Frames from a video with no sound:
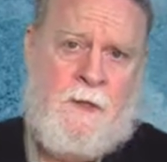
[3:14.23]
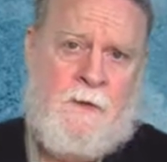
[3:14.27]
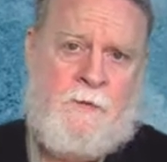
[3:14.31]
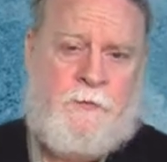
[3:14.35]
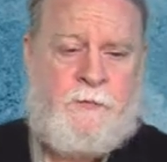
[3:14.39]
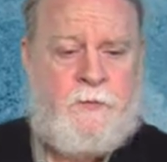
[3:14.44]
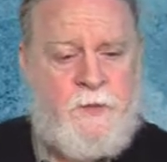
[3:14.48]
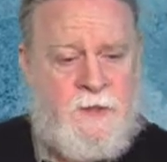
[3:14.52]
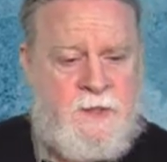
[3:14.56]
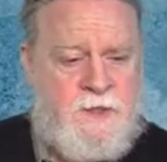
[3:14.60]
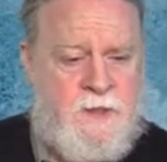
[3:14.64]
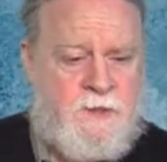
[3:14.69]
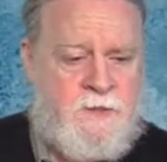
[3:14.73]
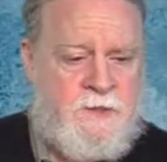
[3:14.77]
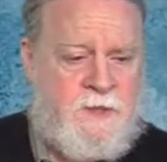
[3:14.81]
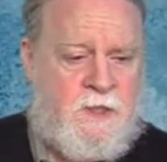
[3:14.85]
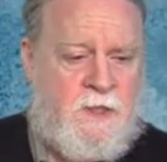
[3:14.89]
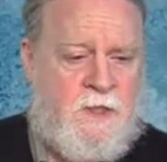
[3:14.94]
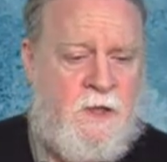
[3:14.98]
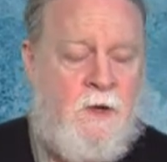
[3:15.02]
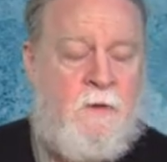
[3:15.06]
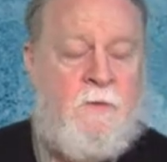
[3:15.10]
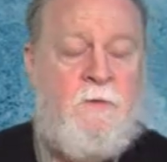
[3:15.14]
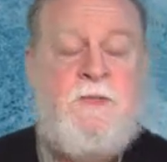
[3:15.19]
Three years
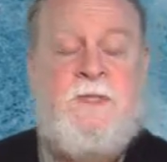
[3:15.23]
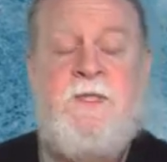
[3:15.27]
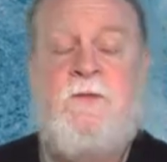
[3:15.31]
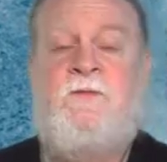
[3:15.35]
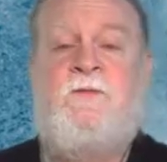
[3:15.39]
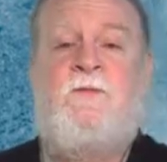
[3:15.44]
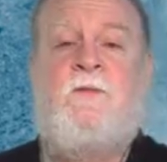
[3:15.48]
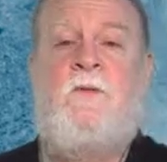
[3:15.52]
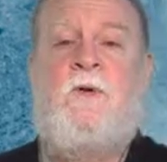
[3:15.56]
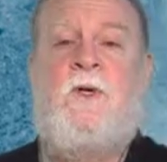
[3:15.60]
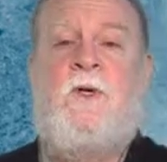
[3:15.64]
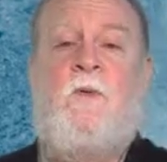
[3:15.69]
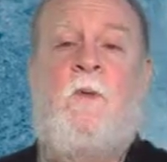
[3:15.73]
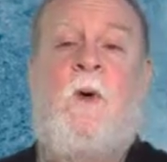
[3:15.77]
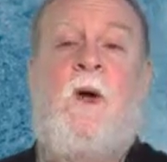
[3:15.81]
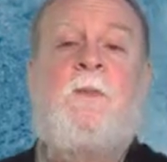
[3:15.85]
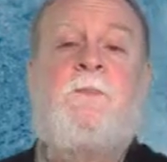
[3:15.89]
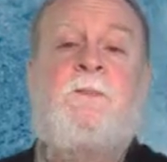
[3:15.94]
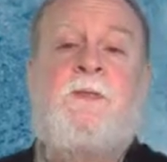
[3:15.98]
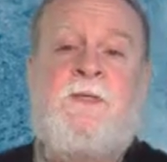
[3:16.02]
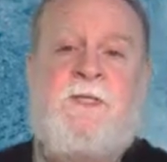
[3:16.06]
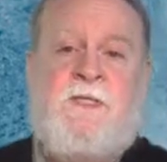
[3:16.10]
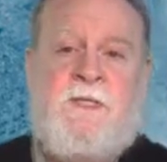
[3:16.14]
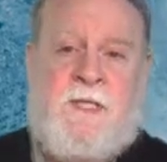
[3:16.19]
ago, it was at
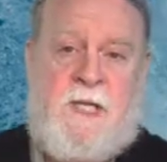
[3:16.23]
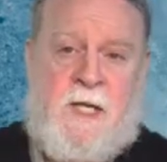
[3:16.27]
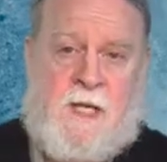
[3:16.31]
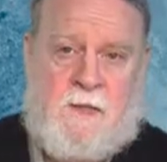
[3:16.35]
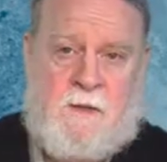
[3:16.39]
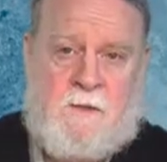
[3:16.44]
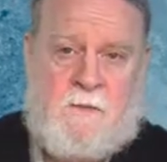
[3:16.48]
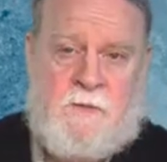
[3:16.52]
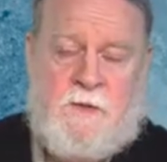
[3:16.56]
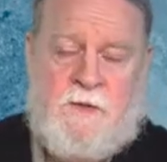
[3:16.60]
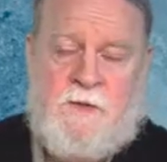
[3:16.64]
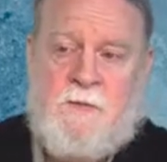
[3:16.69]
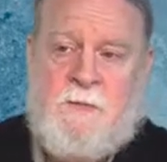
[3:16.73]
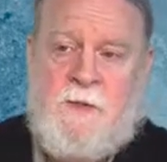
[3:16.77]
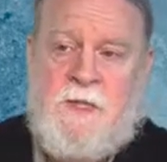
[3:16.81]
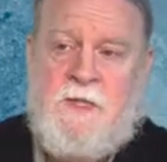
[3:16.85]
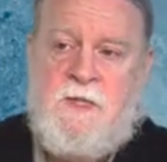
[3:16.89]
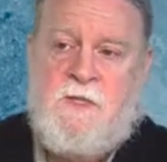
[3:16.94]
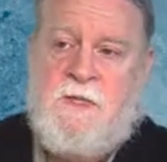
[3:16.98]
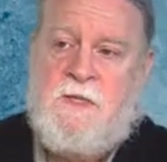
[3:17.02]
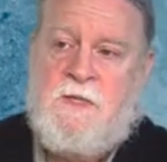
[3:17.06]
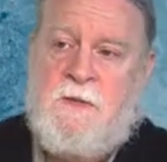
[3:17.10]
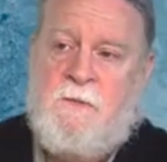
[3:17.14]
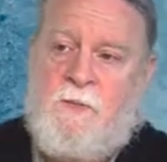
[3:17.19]
forty-one percent, which
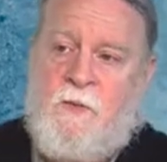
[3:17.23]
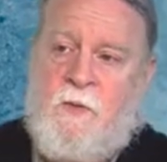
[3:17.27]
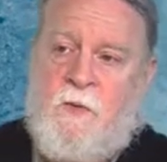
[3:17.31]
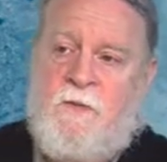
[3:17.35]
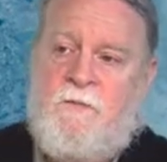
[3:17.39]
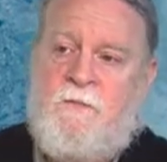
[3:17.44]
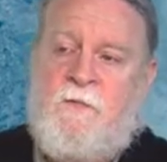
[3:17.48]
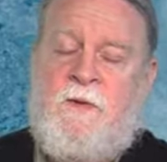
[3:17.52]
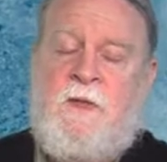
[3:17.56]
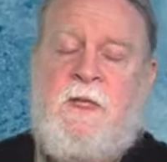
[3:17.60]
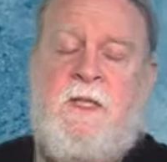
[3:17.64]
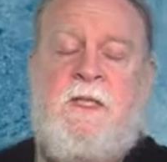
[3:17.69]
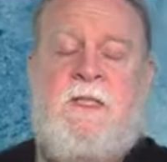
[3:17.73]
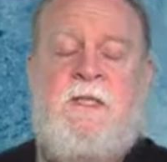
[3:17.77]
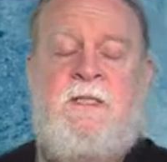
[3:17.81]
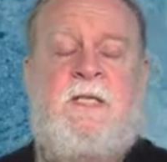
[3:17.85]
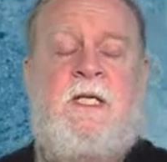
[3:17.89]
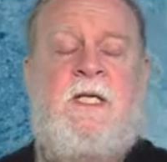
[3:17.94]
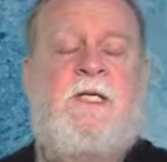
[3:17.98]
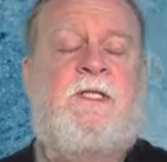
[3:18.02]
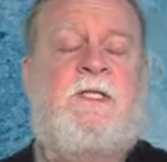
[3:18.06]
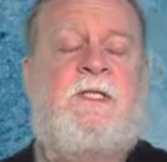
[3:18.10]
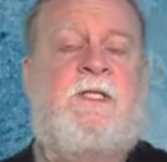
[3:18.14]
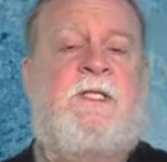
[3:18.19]
means support for
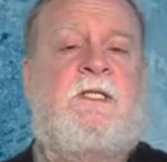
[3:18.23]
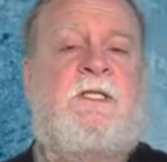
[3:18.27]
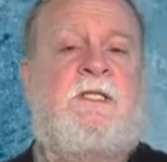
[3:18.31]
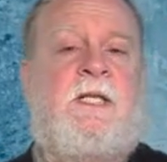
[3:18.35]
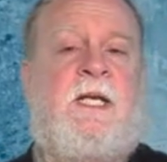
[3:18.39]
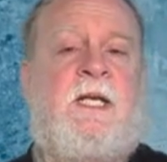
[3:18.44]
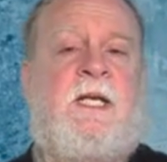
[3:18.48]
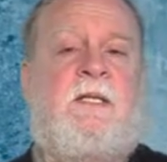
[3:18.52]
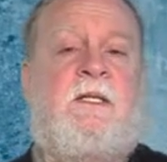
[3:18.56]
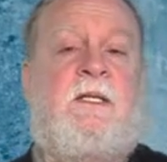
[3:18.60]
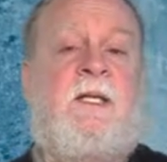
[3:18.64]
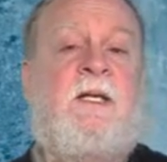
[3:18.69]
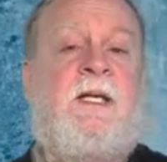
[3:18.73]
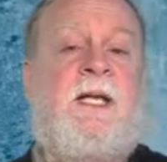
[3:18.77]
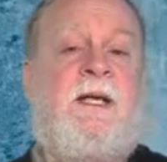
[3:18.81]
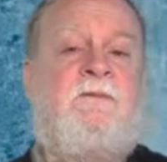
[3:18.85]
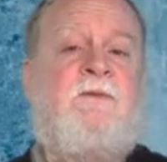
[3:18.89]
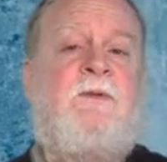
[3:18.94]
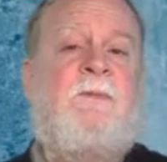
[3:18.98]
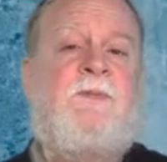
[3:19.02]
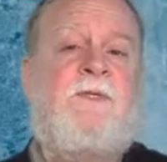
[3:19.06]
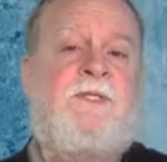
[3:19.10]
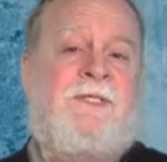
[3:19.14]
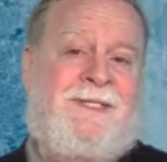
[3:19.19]
legalization has gained
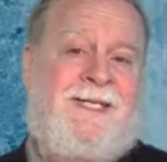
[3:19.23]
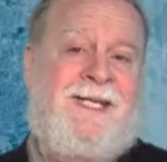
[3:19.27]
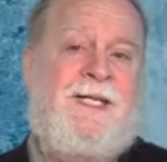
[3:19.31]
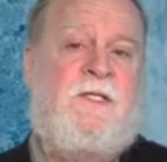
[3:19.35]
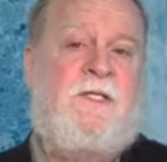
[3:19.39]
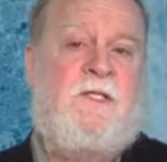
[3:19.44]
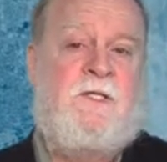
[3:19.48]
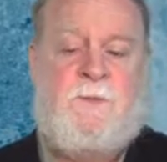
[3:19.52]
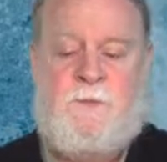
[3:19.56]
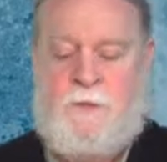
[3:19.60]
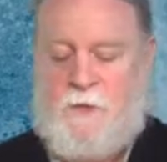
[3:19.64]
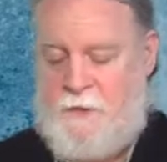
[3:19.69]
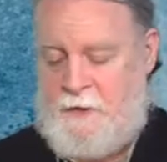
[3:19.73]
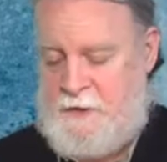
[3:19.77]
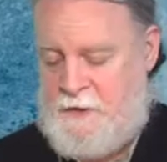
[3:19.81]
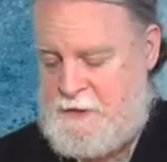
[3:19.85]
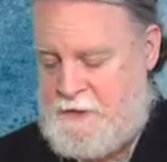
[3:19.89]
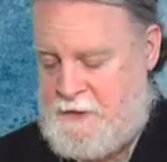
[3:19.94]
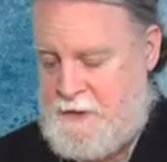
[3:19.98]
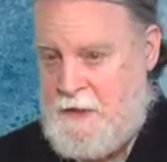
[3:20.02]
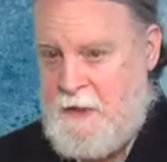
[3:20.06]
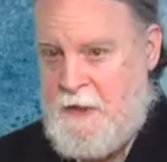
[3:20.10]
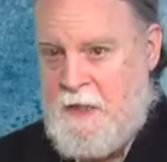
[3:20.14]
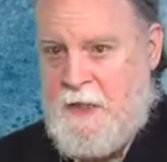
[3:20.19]
eleven percentage
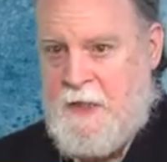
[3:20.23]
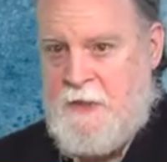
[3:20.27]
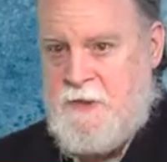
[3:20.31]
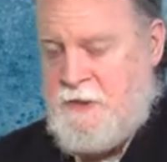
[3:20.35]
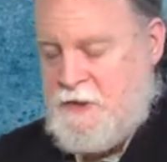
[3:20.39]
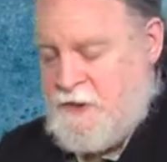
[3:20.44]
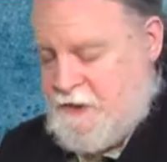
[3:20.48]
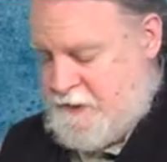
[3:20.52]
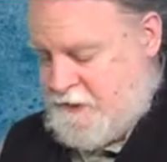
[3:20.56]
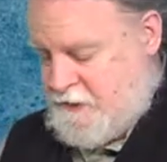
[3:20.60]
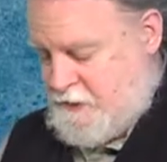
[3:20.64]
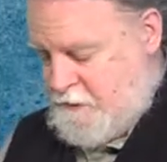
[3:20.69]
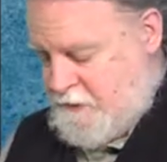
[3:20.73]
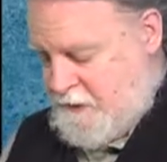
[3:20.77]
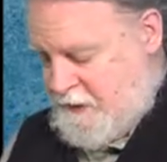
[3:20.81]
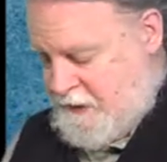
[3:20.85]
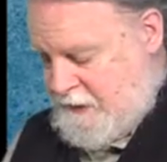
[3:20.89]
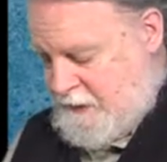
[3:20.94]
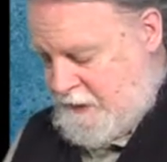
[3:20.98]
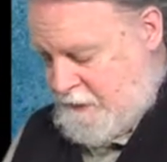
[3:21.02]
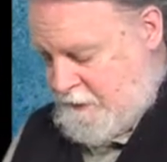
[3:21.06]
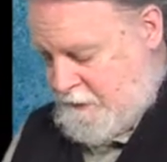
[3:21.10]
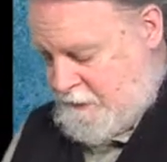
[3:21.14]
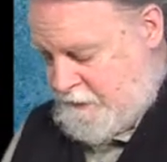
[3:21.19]
points in just three
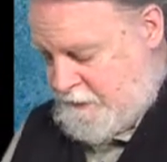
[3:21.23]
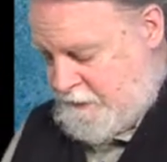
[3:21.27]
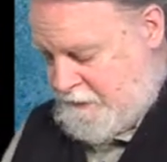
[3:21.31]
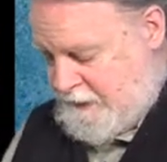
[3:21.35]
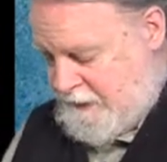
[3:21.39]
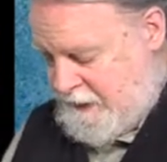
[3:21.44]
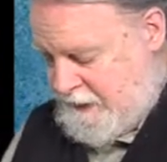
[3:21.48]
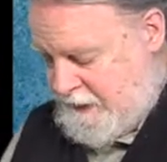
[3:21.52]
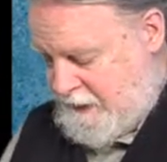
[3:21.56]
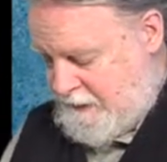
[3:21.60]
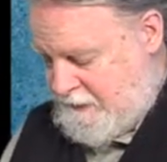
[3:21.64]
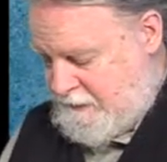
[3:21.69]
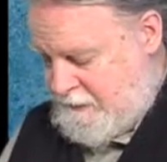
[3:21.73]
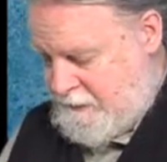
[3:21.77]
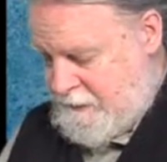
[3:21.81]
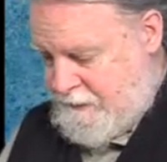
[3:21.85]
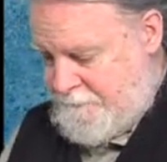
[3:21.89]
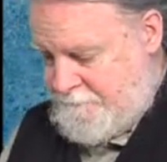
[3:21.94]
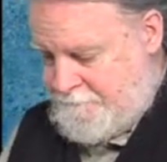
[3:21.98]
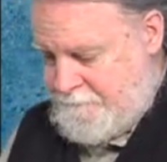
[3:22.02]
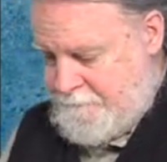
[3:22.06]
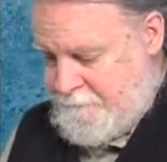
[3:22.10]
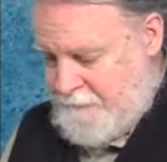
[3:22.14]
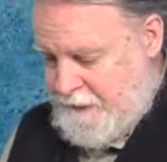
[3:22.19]
years. And,
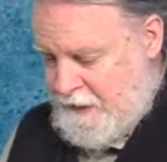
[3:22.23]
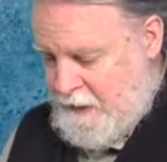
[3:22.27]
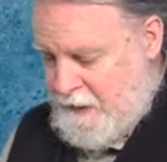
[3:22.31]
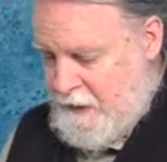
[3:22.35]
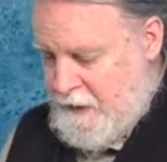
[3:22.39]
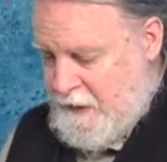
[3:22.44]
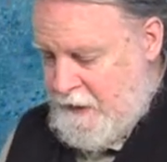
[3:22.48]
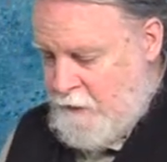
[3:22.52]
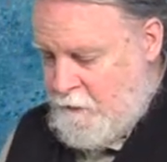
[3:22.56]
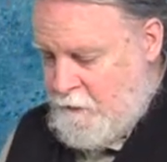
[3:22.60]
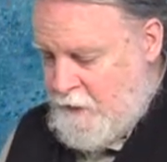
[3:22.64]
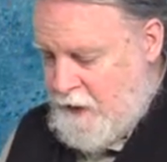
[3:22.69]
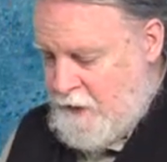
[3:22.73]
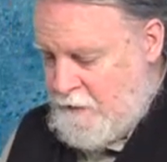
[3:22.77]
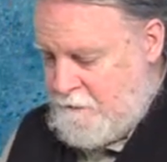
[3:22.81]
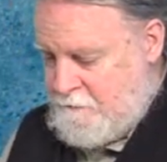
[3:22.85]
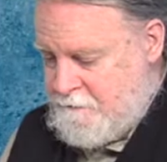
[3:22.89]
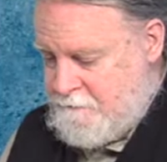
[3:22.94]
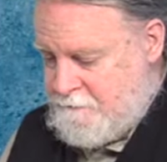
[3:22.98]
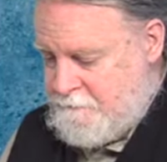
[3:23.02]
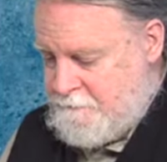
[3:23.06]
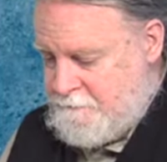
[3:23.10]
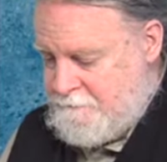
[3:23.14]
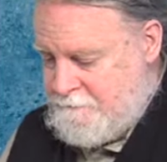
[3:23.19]
um, well,
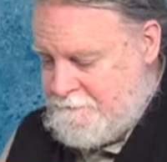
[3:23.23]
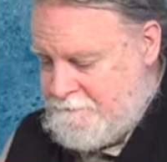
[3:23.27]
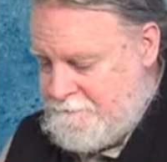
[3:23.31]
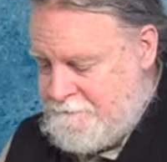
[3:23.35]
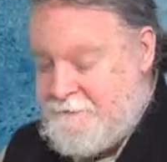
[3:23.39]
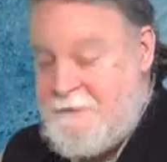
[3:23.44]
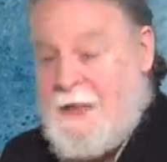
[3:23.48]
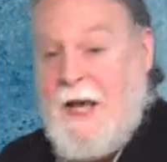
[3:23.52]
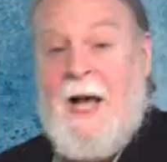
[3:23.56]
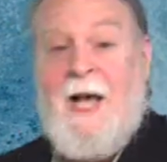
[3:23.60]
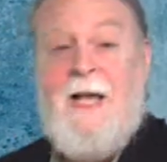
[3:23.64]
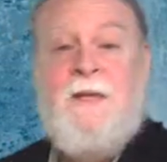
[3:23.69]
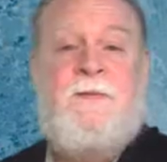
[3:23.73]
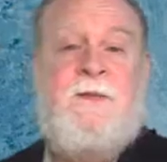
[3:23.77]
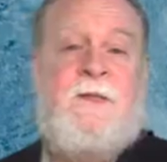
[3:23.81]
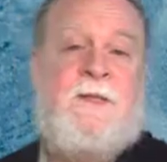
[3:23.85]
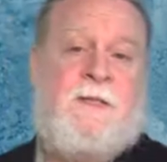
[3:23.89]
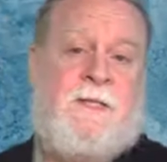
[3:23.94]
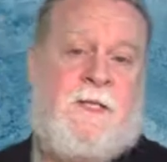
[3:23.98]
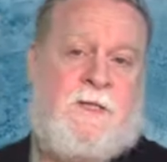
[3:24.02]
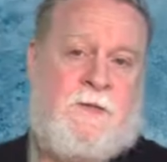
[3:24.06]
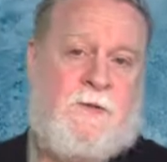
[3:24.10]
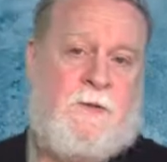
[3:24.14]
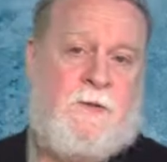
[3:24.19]
I
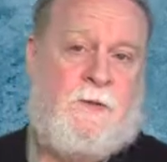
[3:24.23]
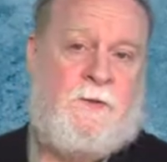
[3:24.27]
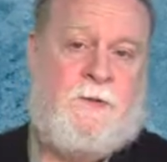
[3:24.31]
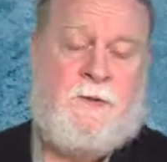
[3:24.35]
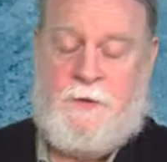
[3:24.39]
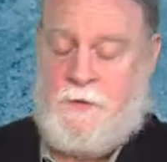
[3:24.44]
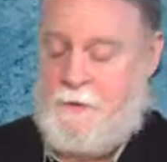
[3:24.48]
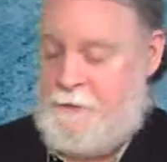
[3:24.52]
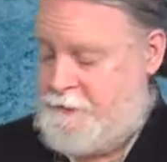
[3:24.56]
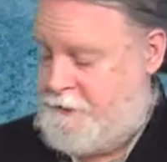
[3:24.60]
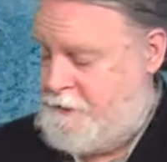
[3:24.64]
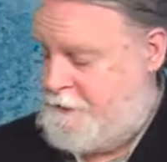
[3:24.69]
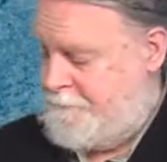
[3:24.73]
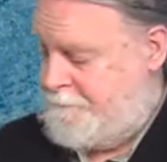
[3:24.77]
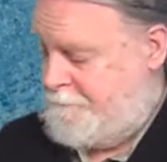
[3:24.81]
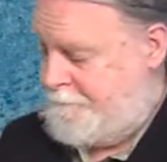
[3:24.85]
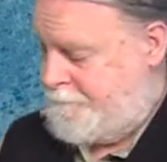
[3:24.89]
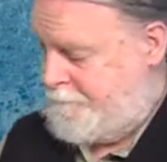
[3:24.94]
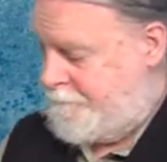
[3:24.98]
think that's good news,